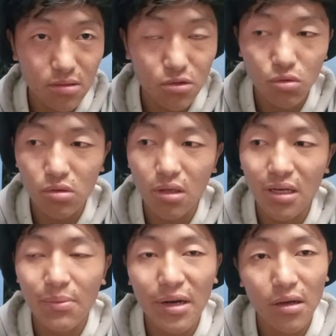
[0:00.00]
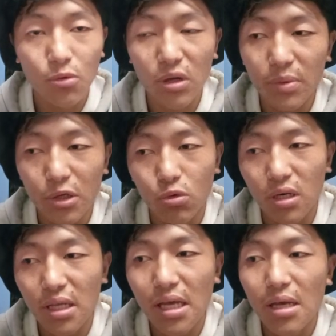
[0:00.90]
So the remainder will be 2
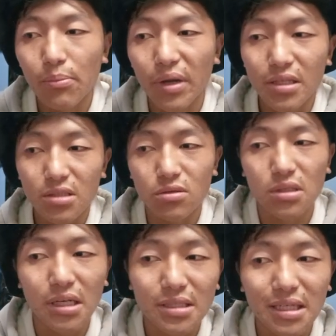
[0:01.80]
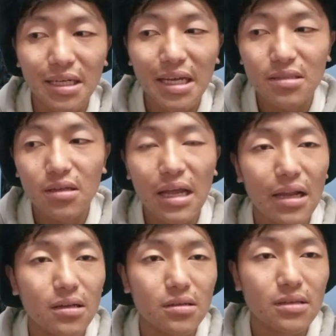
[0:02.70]
only because it is integer,
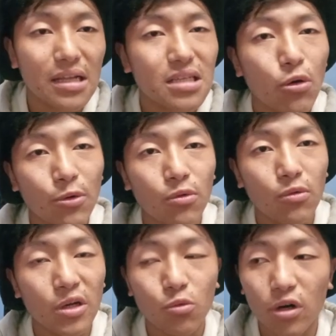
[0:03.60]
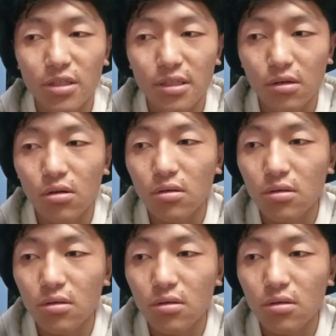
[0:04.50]
and that's how it works in